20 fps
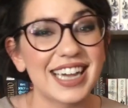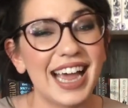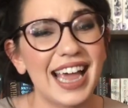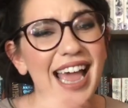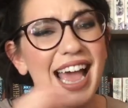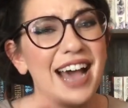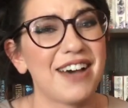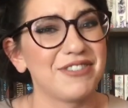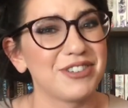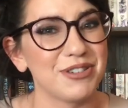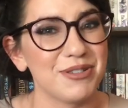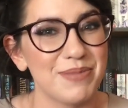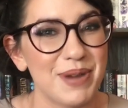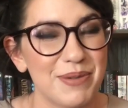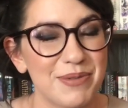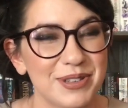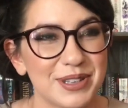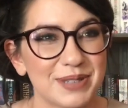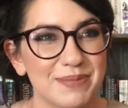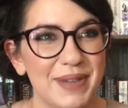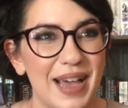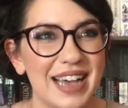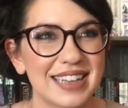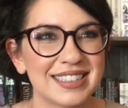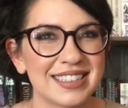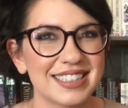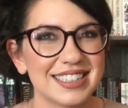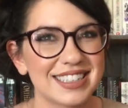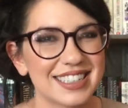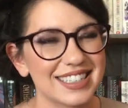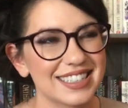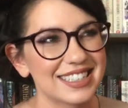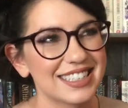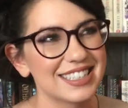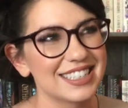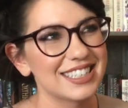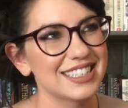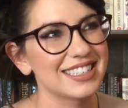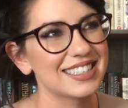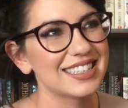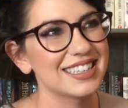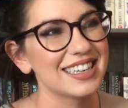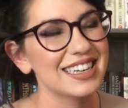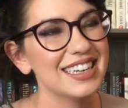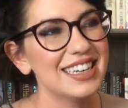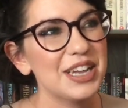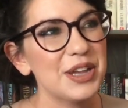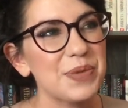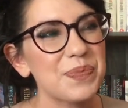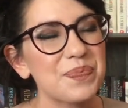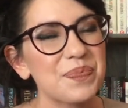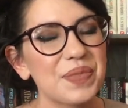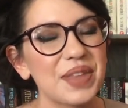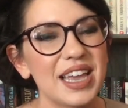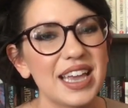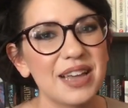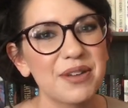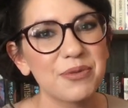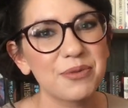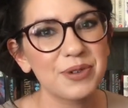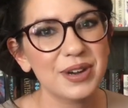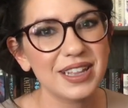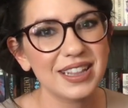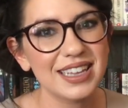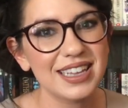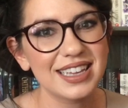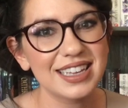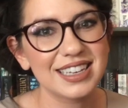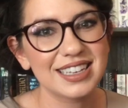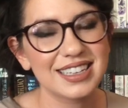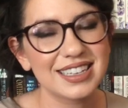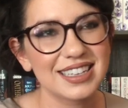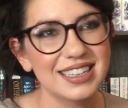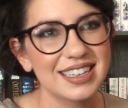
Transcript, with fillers: I have to remember this passage because it just, it really,